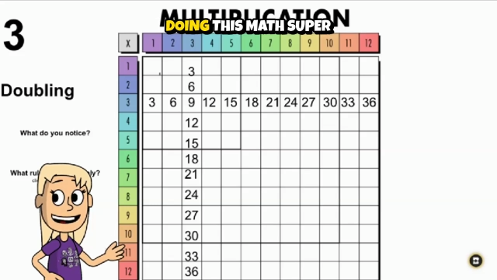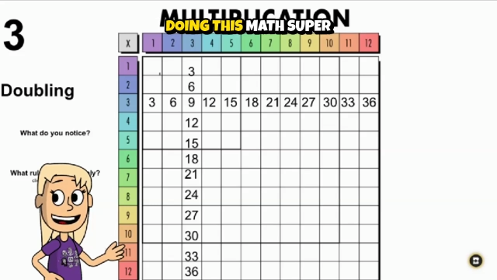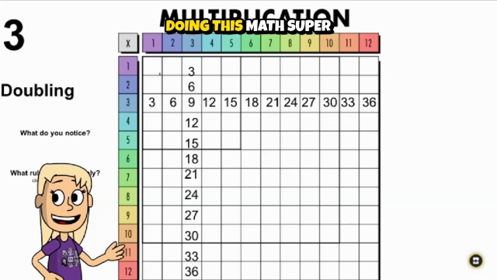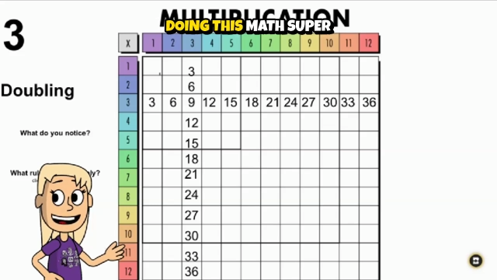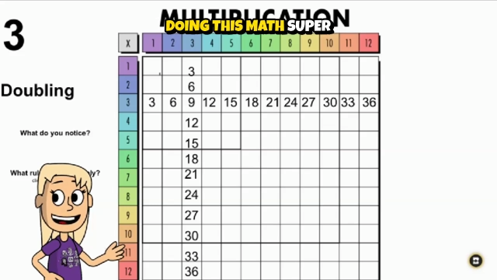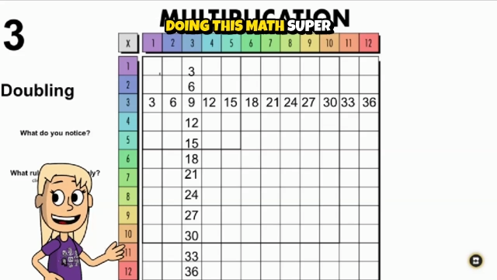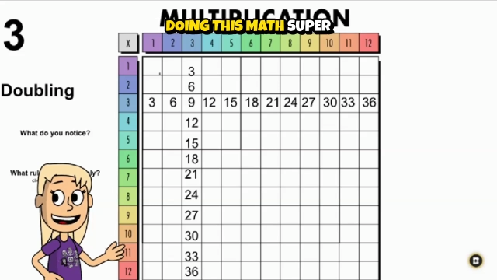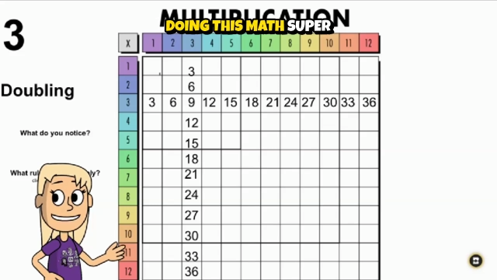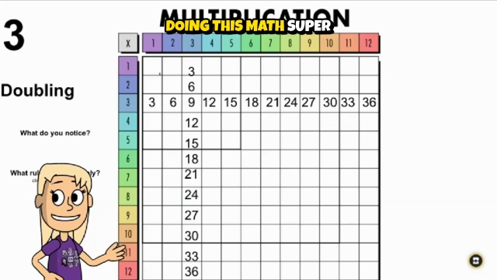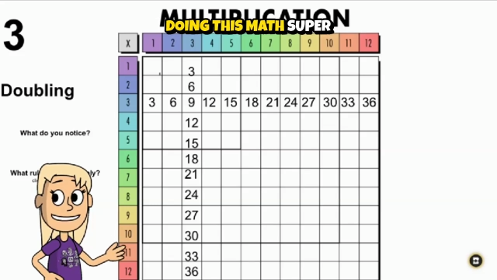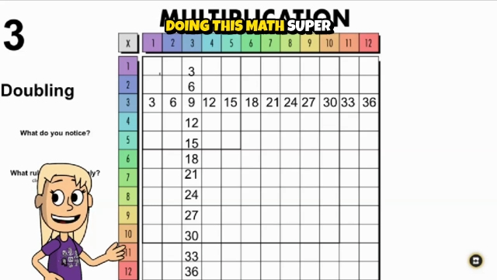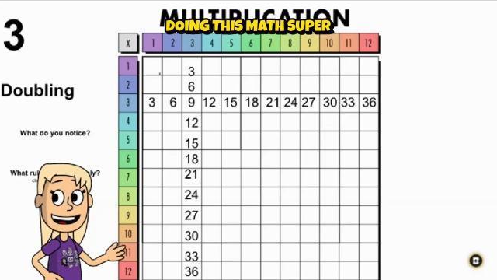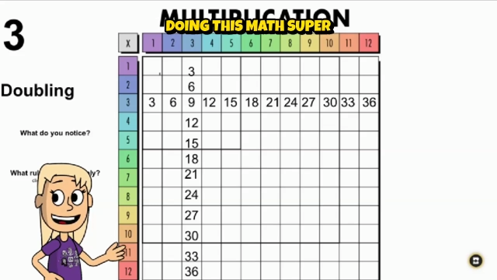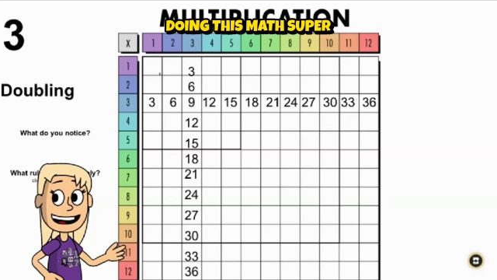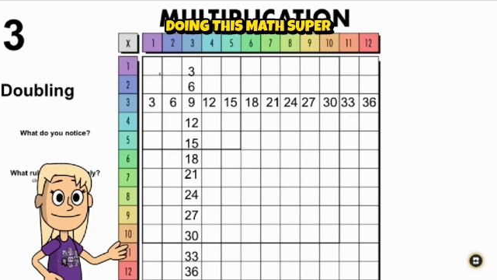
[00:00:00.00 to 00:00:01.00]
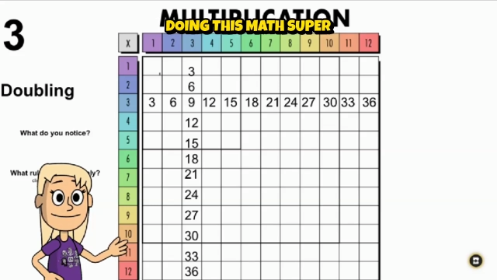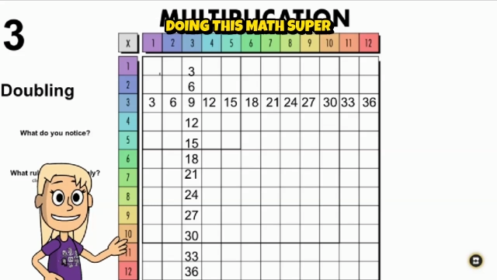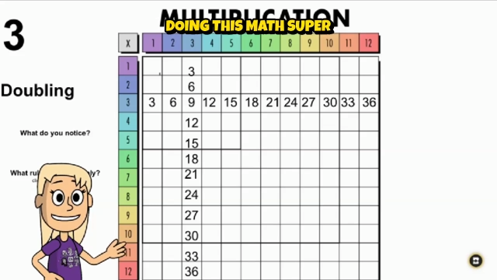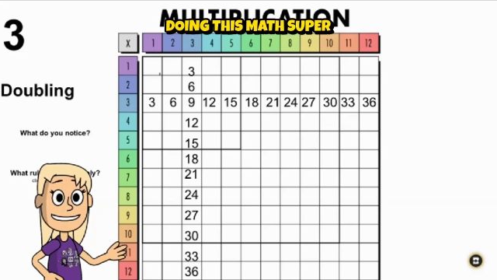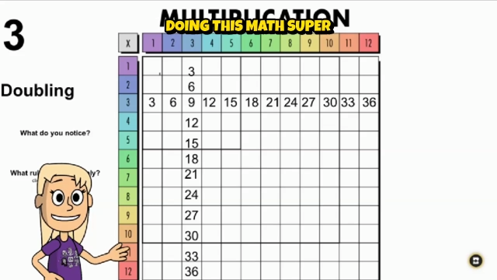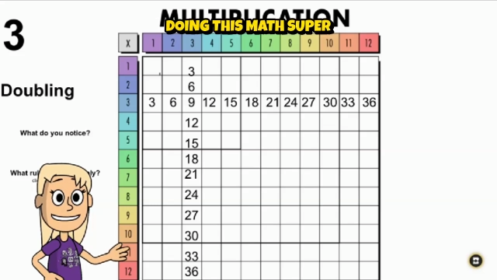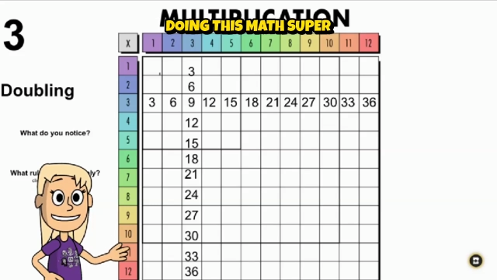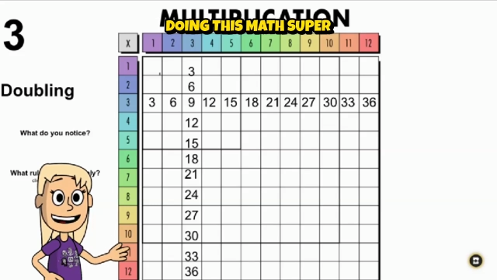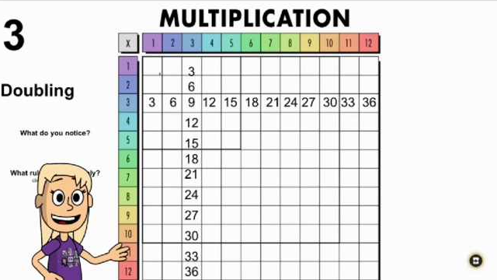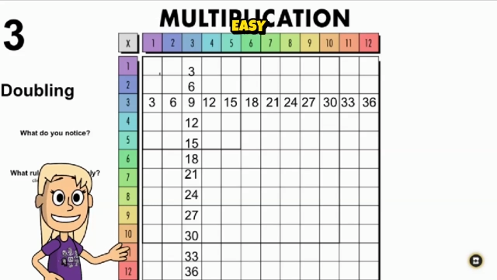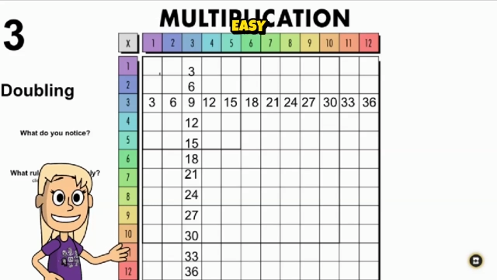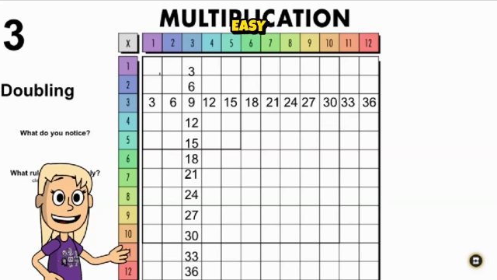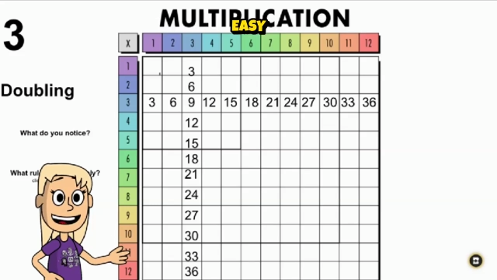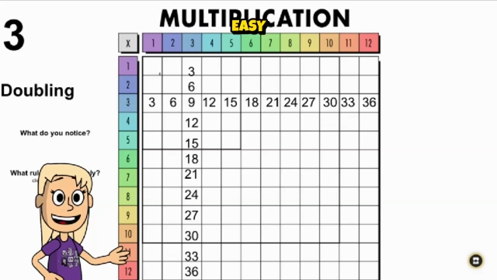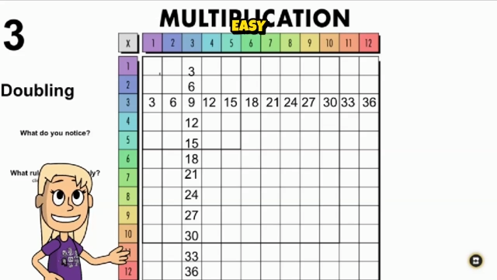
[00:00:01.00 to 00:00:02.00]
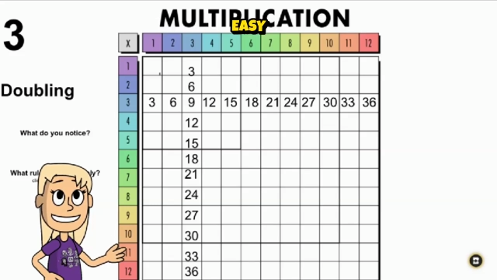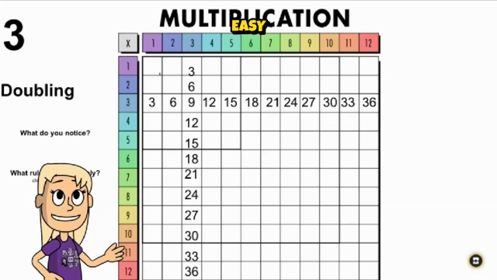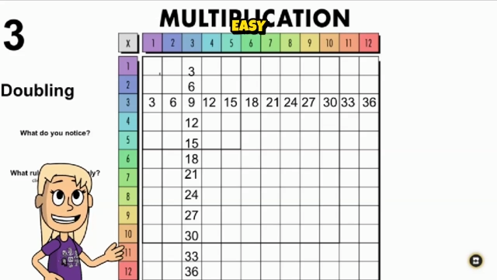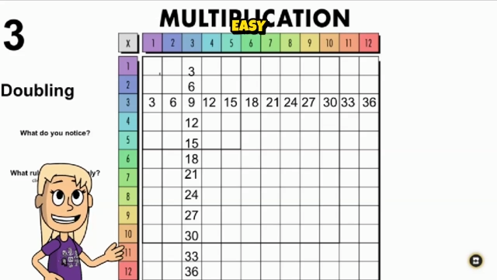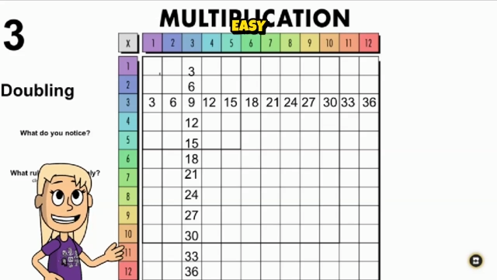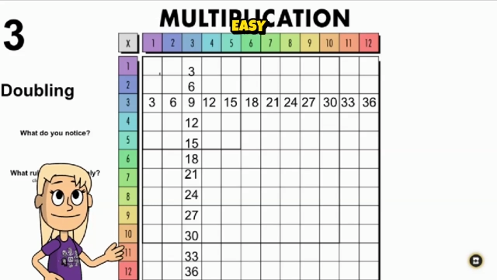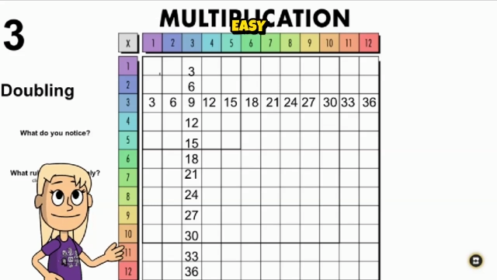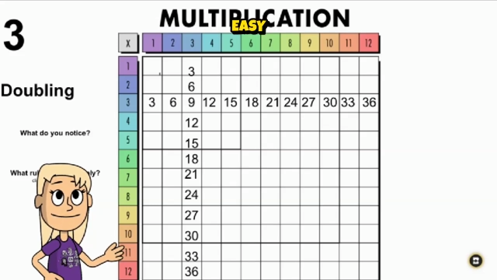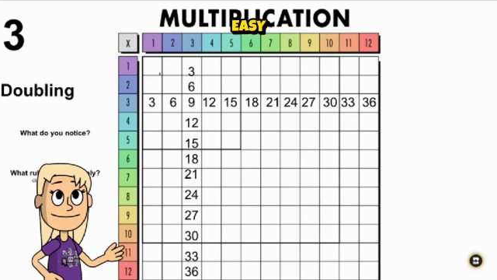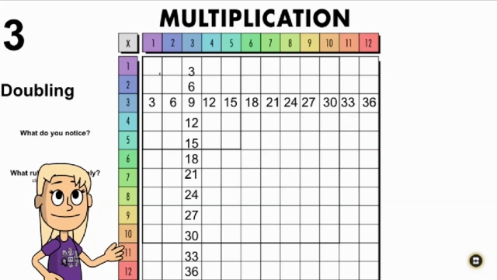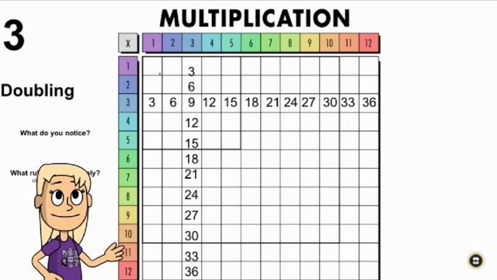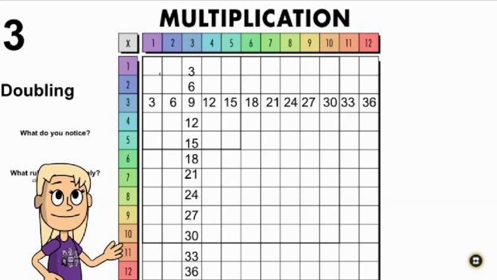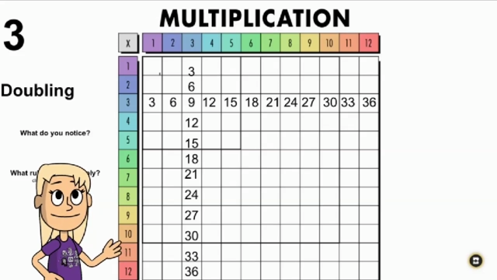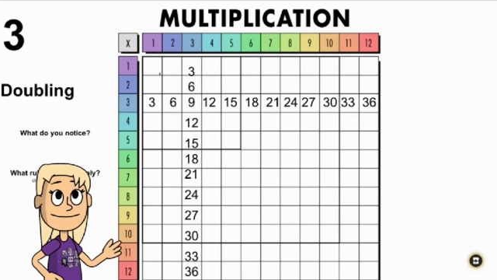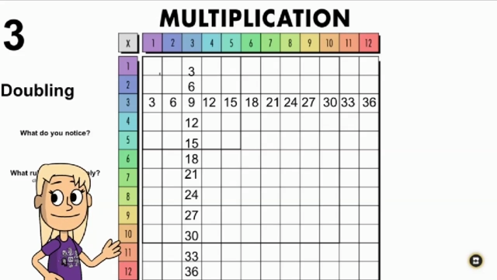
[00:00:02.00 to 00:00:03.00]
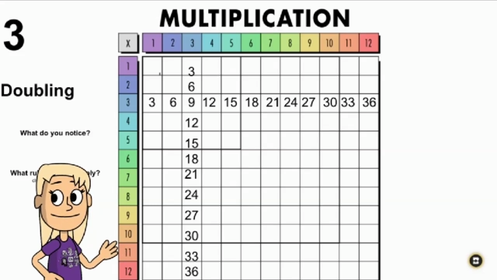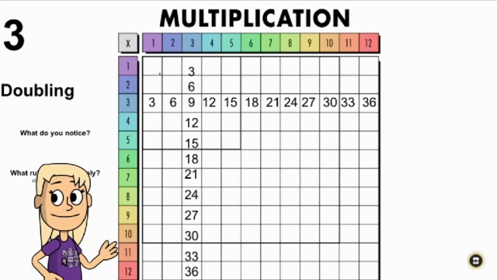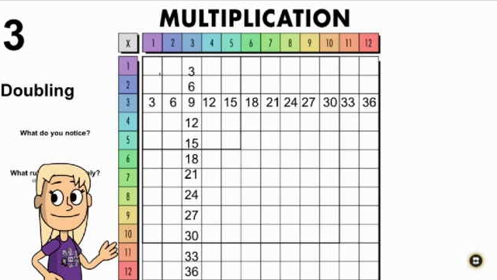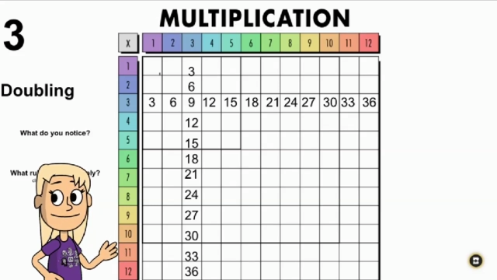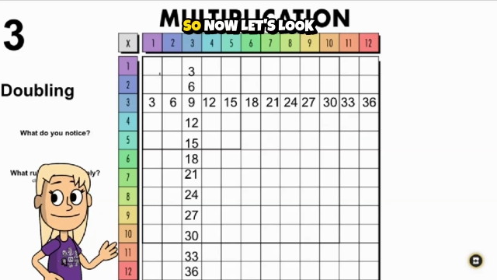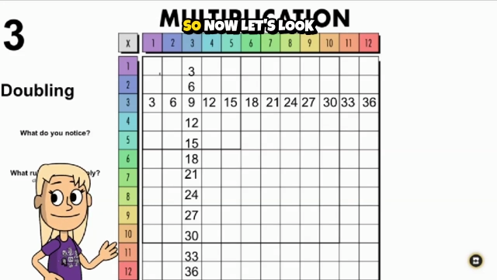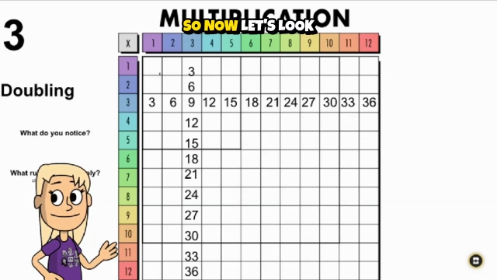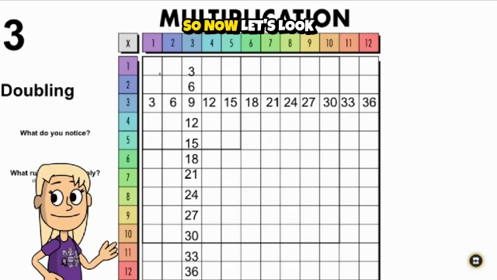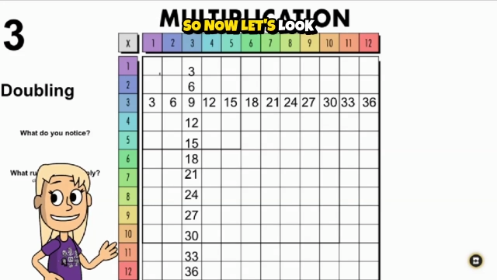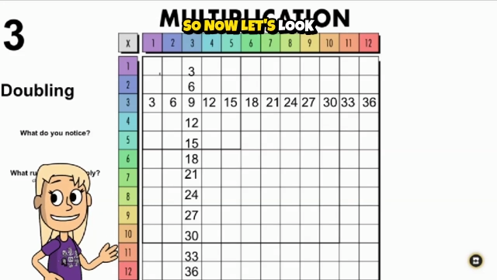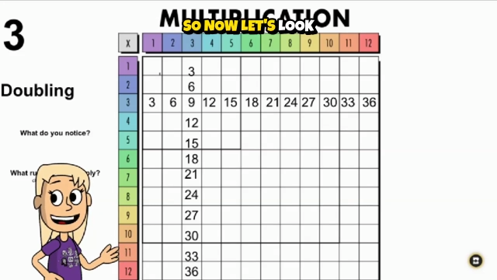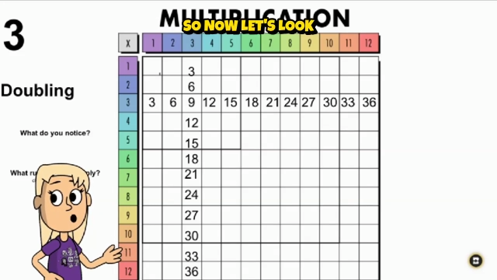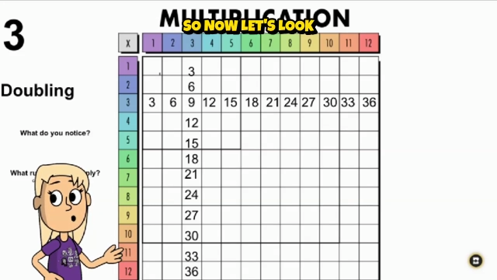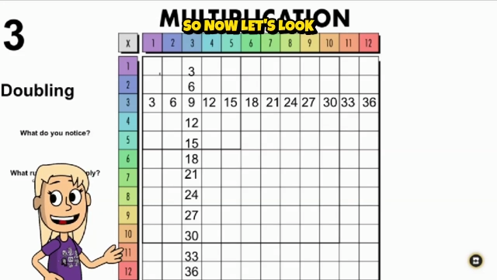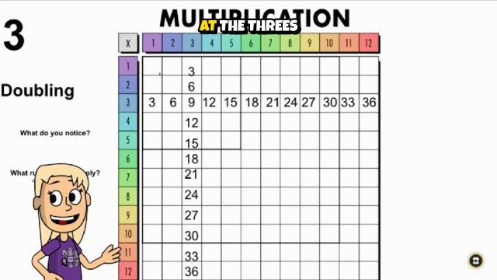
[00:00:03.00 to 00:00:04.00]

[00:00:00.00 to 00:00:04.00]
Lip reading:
[unreadable: no face in view]